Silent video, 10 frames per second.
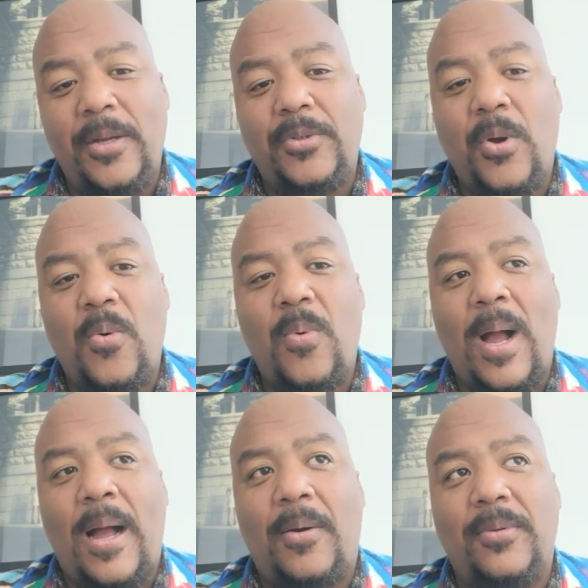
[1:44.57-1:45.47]
So
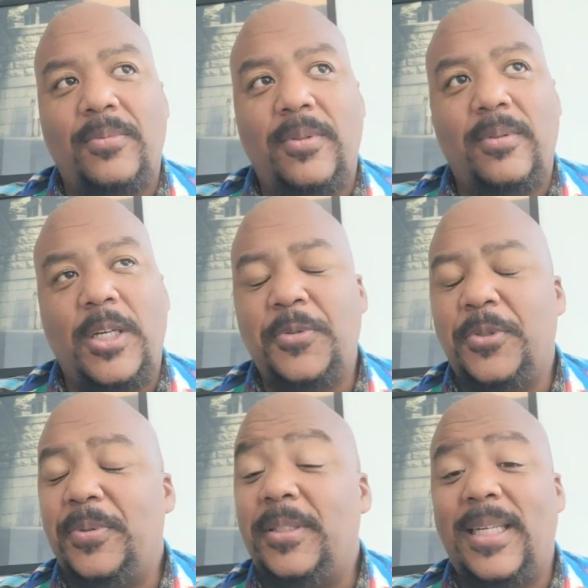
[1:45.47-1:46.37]
while luxury
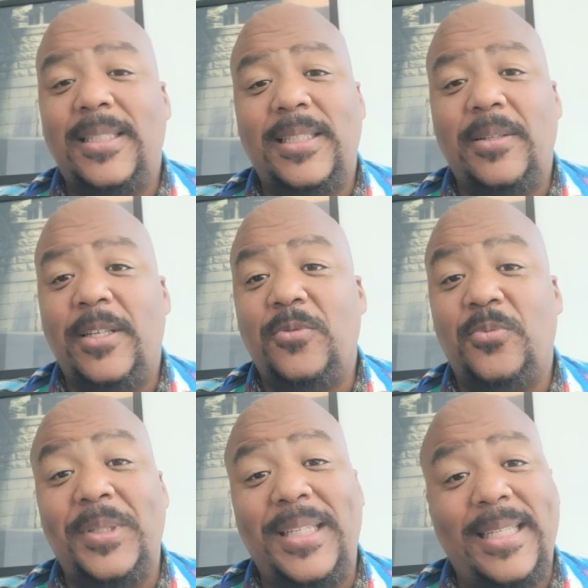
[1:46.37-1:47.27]
real estate is
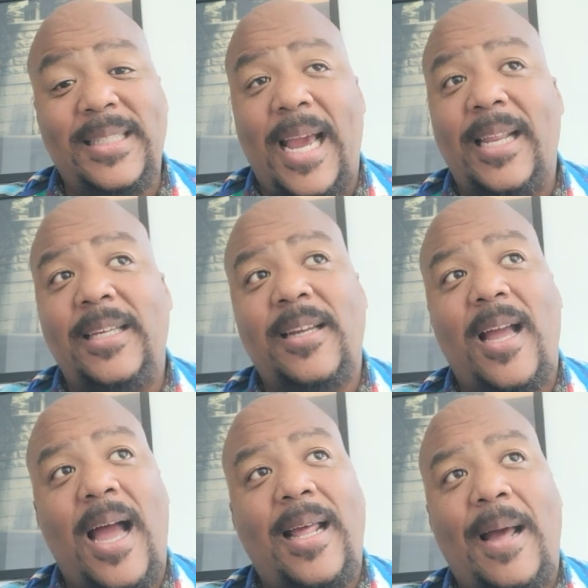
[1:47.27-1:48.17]
really exciting,
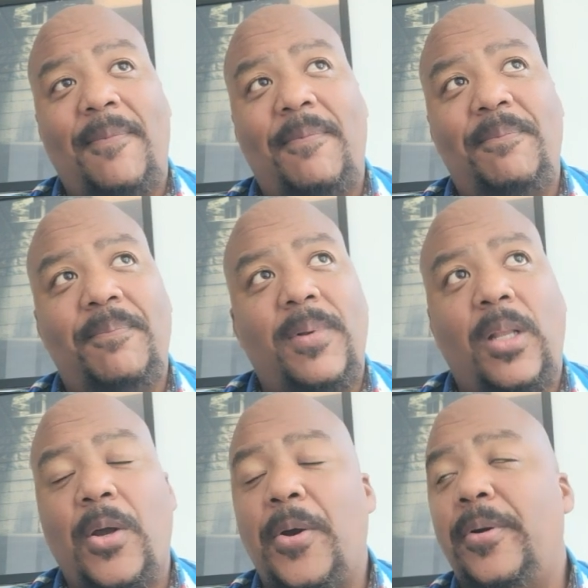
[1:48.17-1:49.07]
I
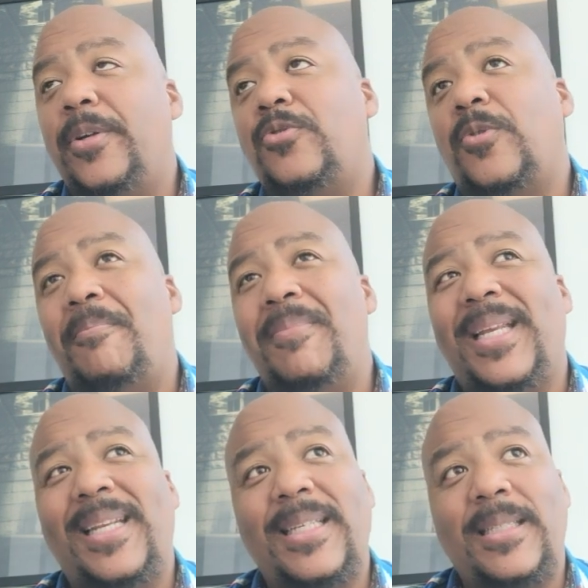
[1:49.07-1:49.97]
learned a
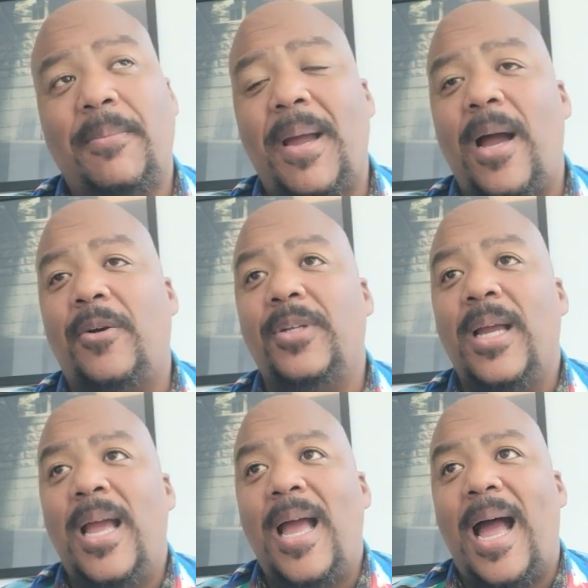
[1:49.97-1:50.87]
tremendous amount.
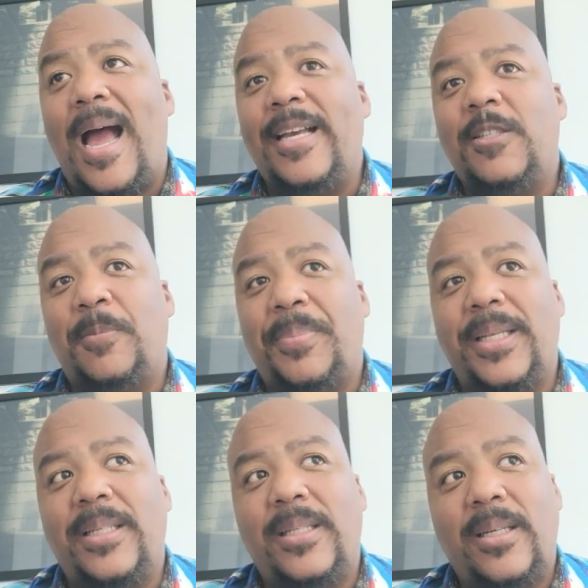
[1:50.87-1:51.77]
I
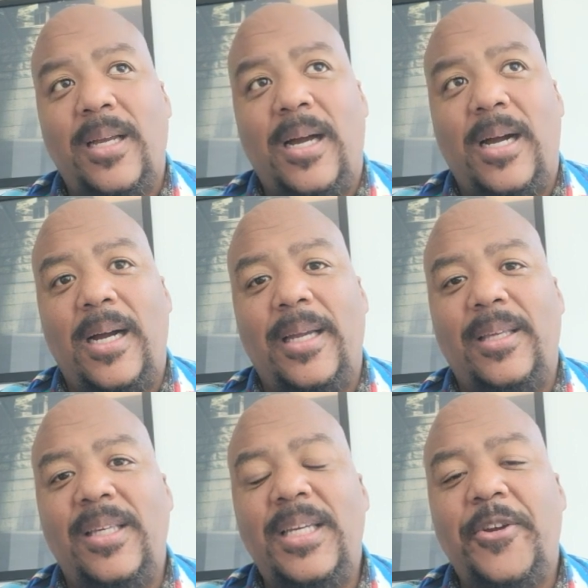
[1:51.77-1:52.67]
spent
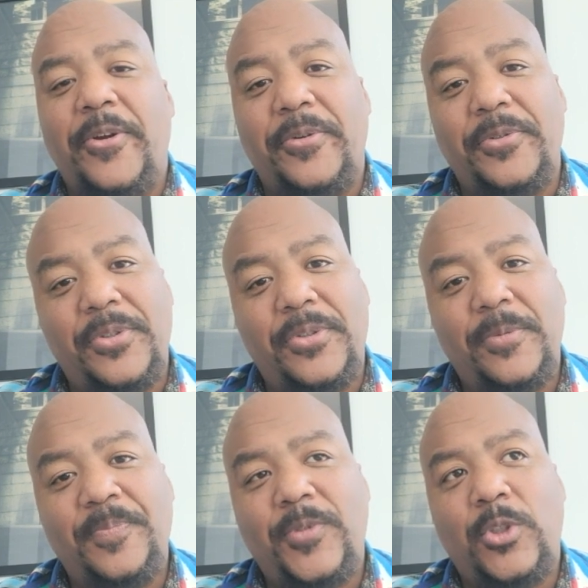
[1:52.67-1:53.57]
years
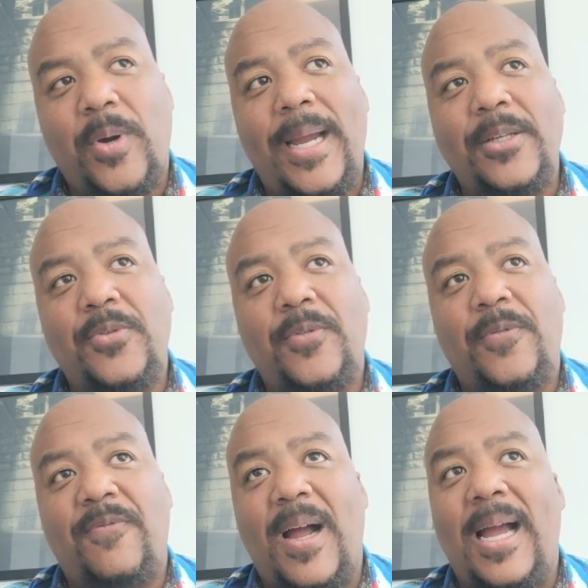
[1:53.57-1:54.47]
trying to
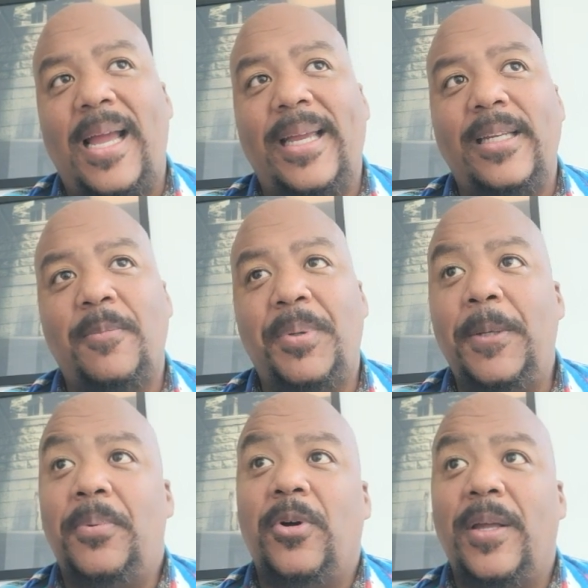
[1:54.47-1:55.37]
find
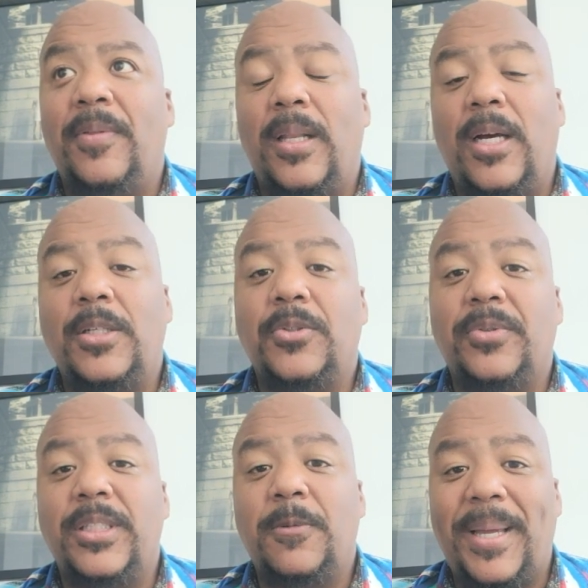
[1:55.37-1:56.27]
people in the
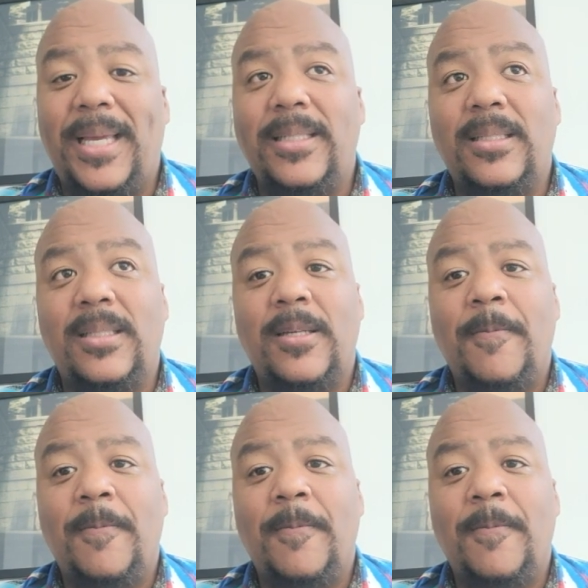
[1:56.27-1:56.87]
luxury space